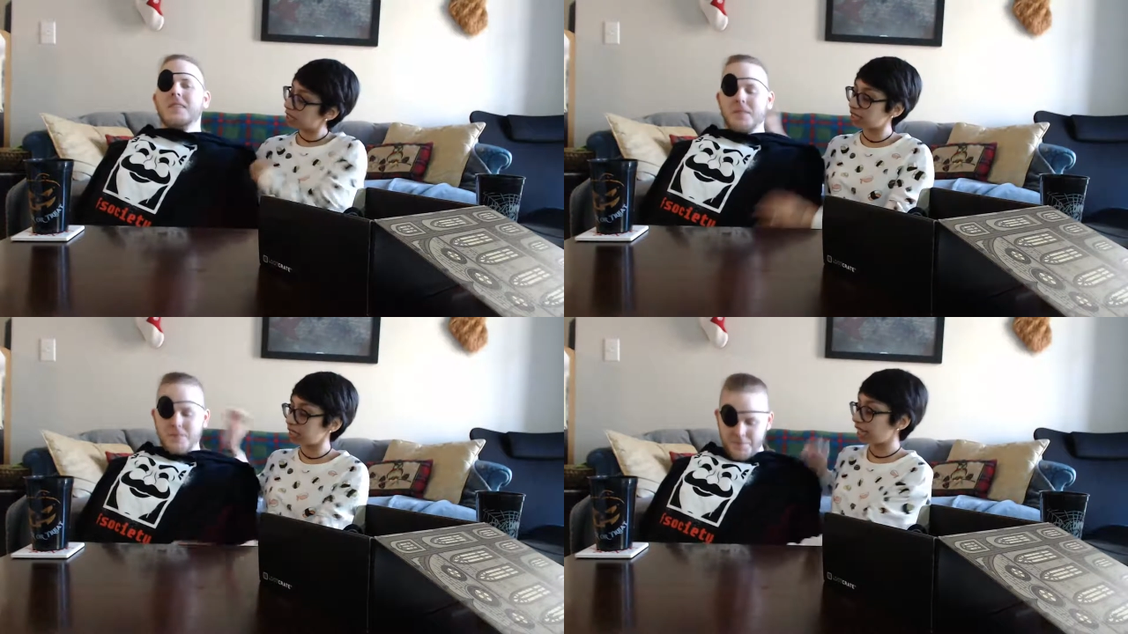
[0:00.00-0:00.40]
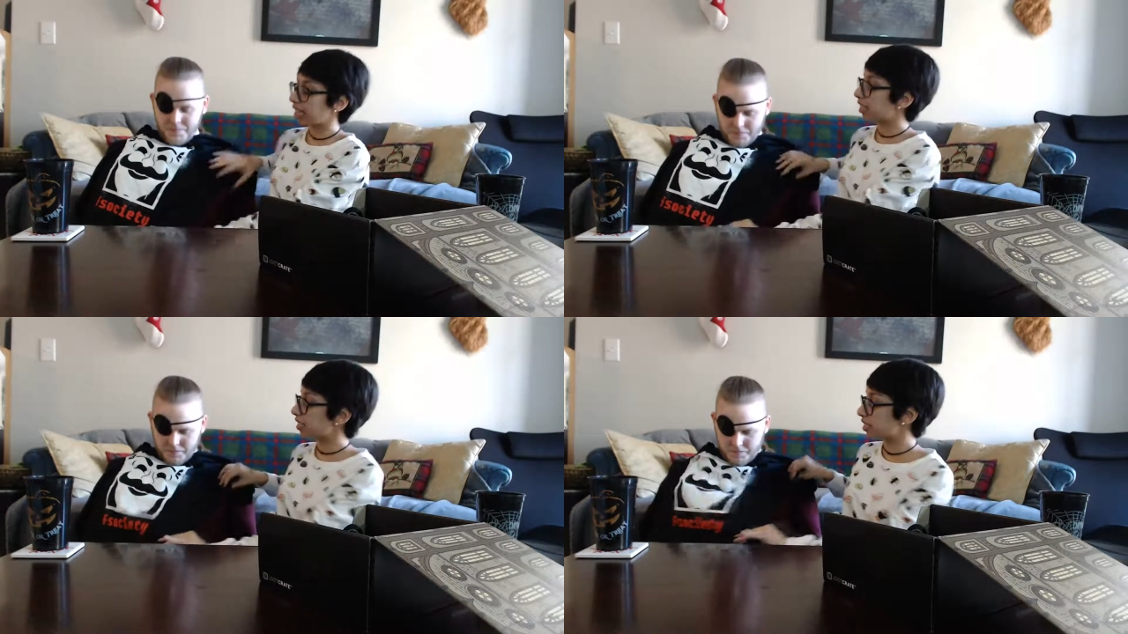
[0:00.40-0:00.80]
Speaker 1: basically,
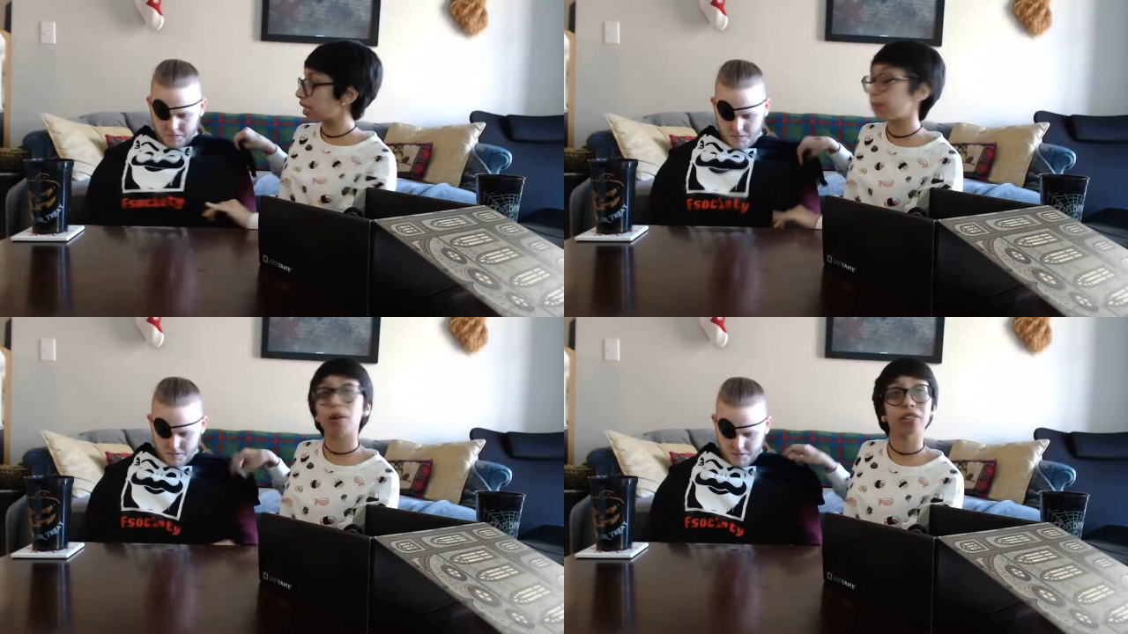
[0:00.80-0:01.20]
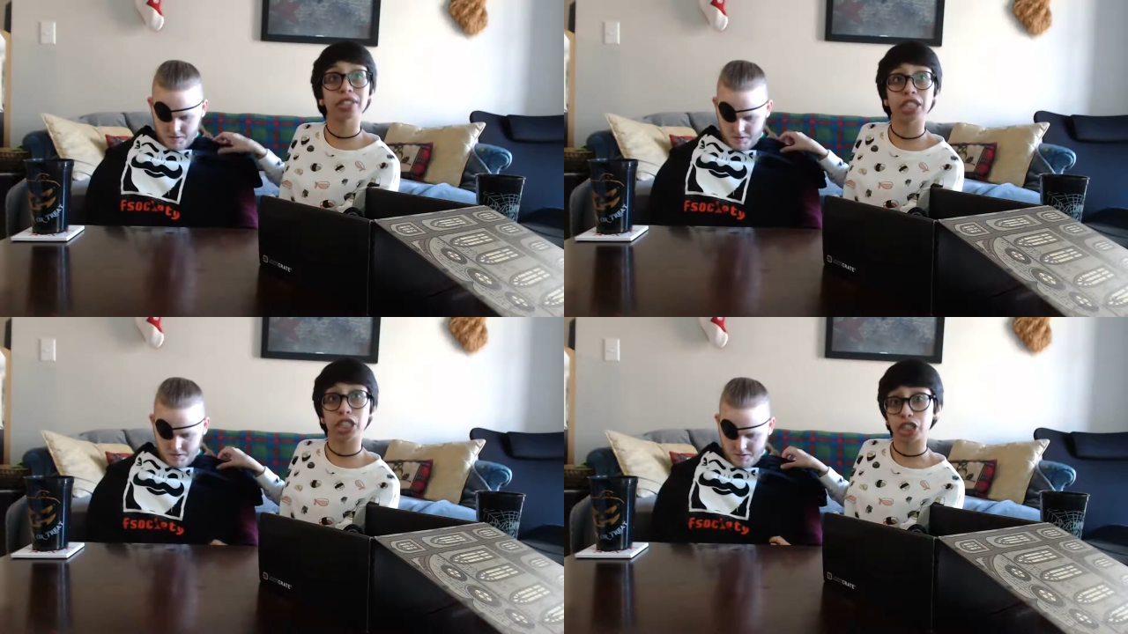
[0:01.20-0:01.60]
he gets to keep all
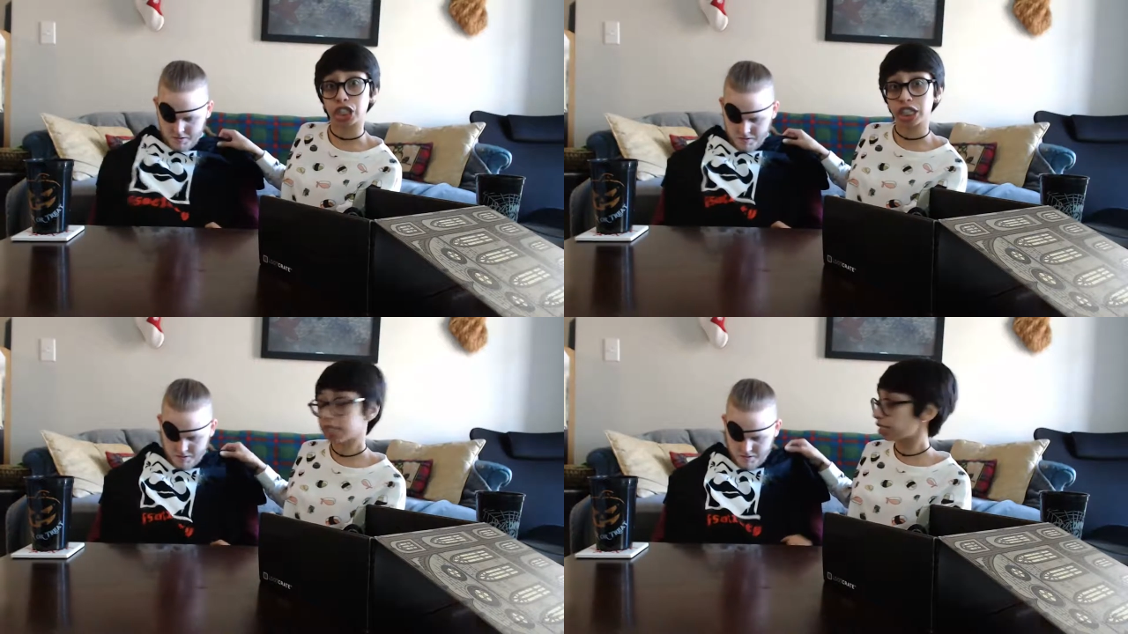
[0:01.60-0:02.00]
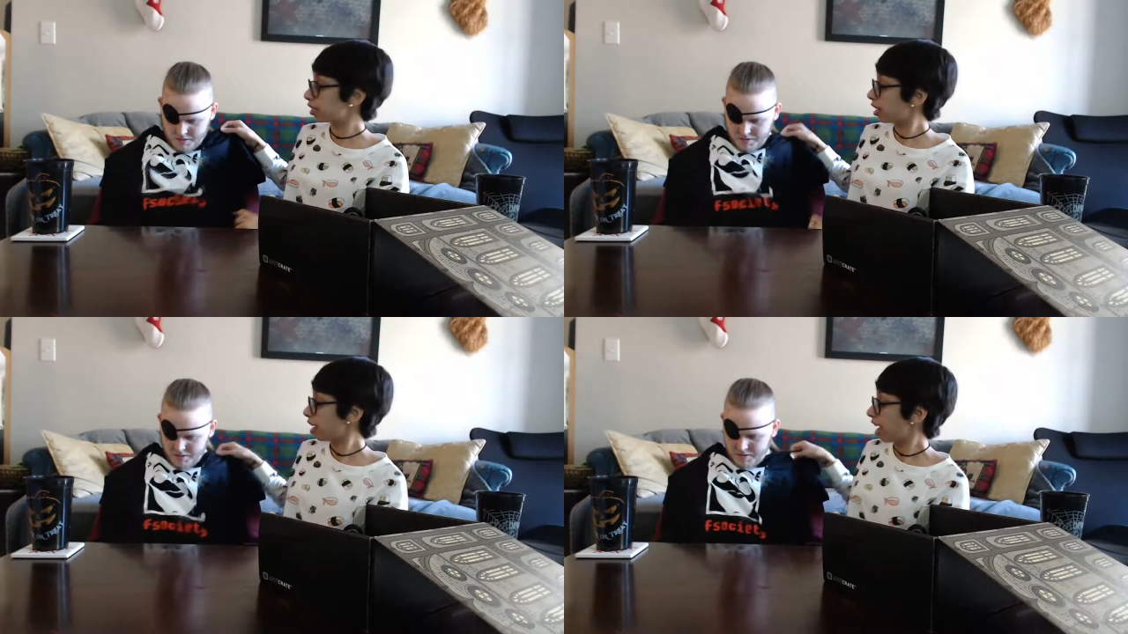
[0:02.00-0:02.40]
the
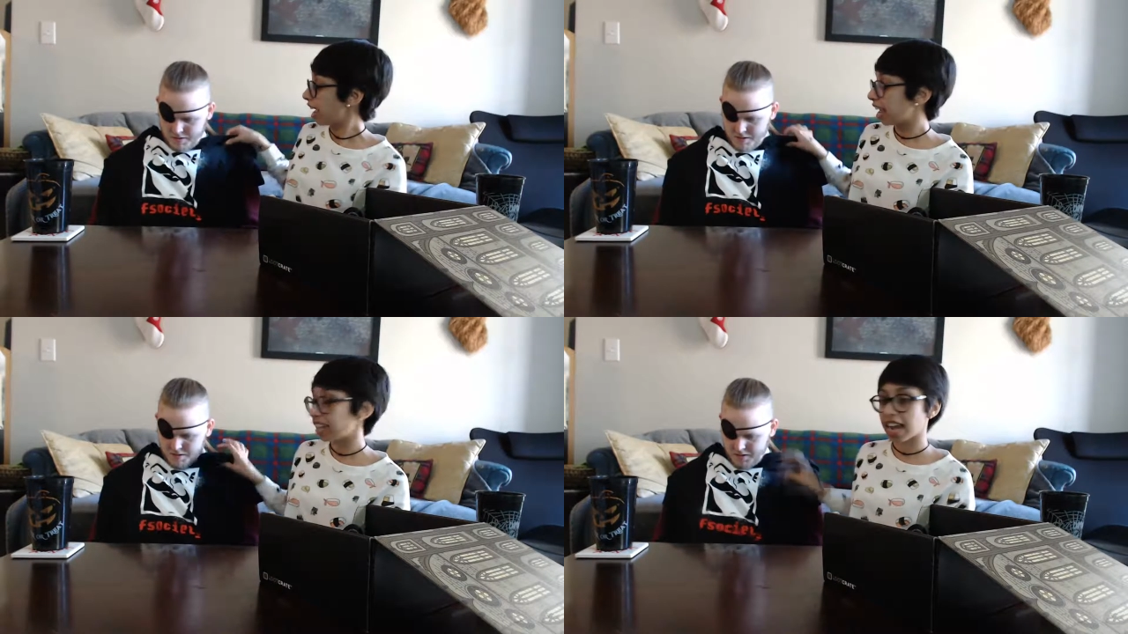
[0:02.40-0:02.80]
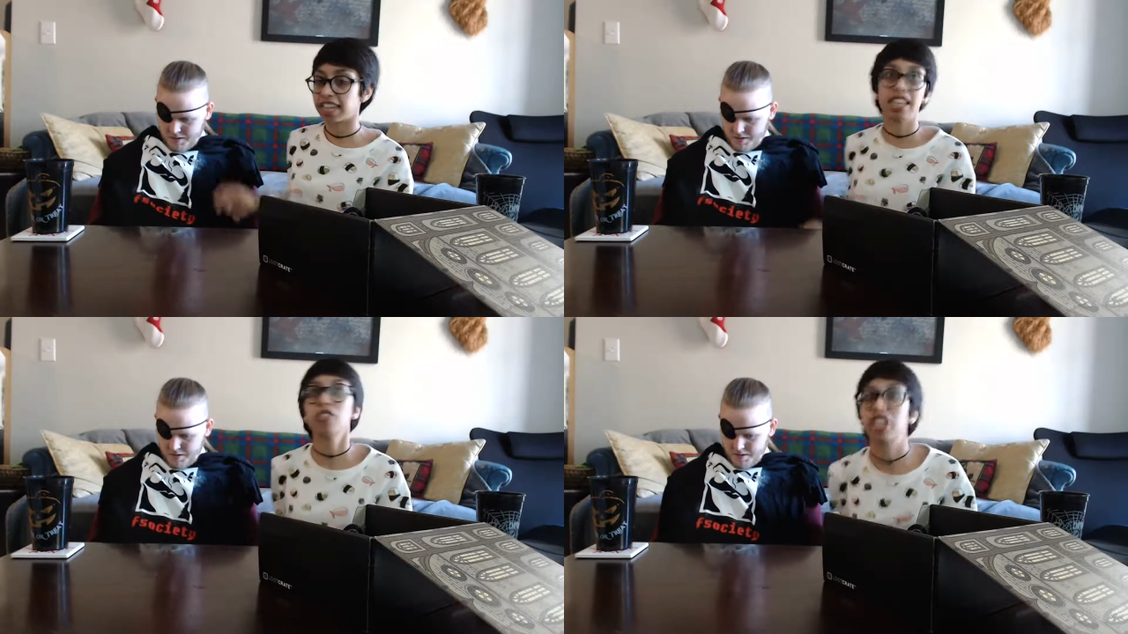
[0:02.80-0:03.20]
T-shirts and
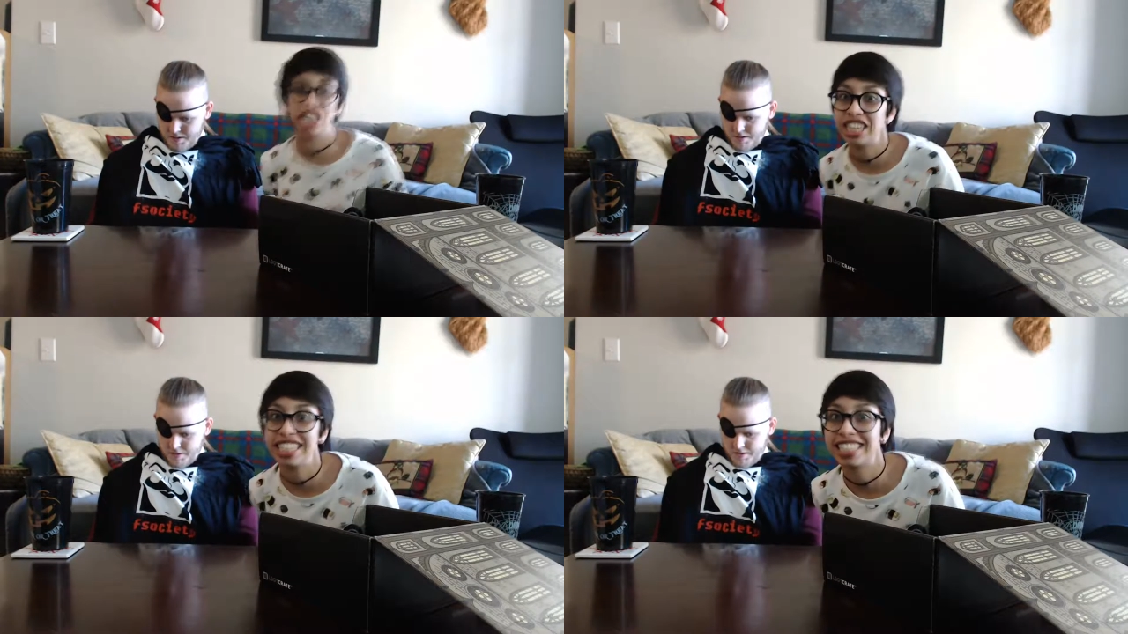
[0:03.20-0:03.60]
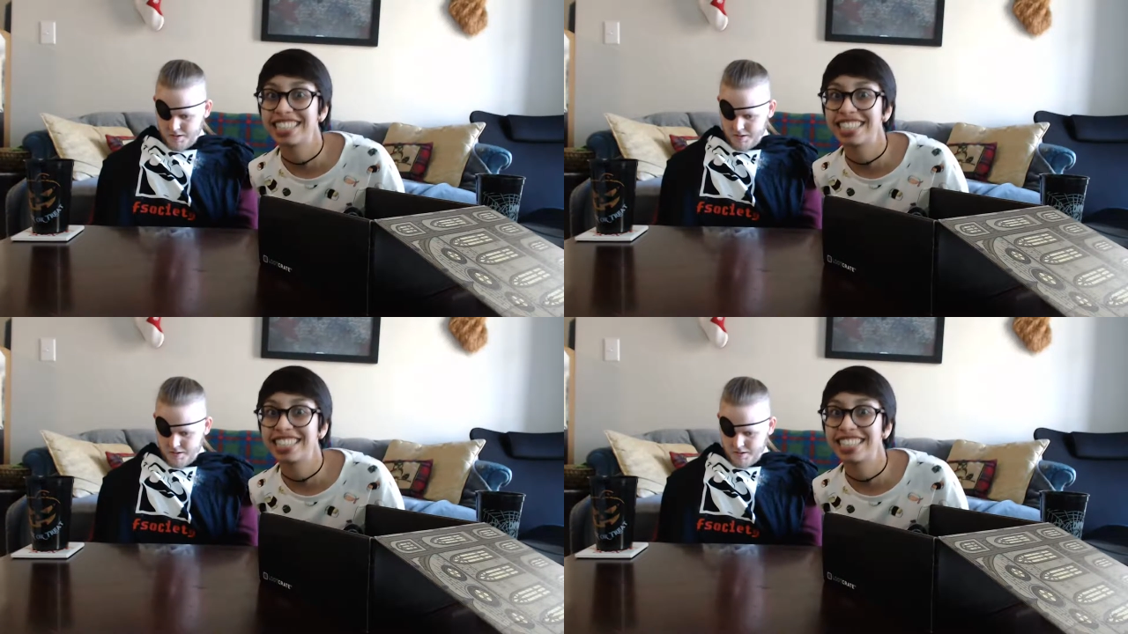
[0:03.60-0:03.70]
I get all the goodies